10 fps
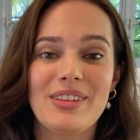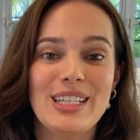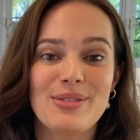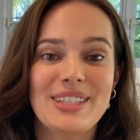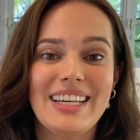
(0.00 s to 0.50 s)
of
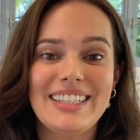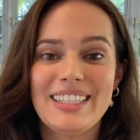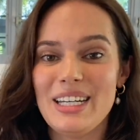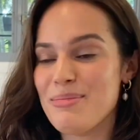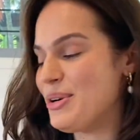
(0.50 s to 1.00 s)
these
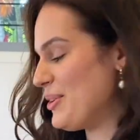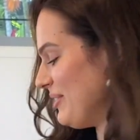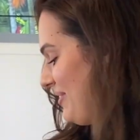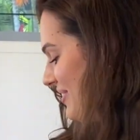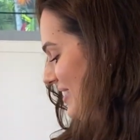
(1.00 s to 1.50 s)
receipts anymore.
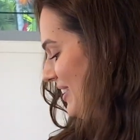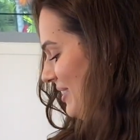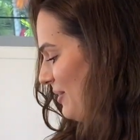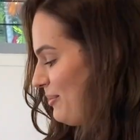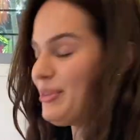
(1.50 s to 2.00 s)

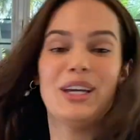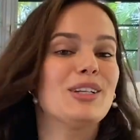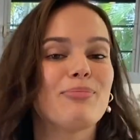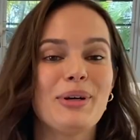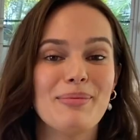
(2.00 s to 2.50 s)
We can
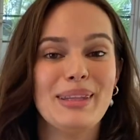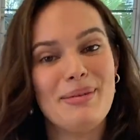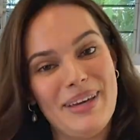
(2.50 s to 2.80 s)
just put them in the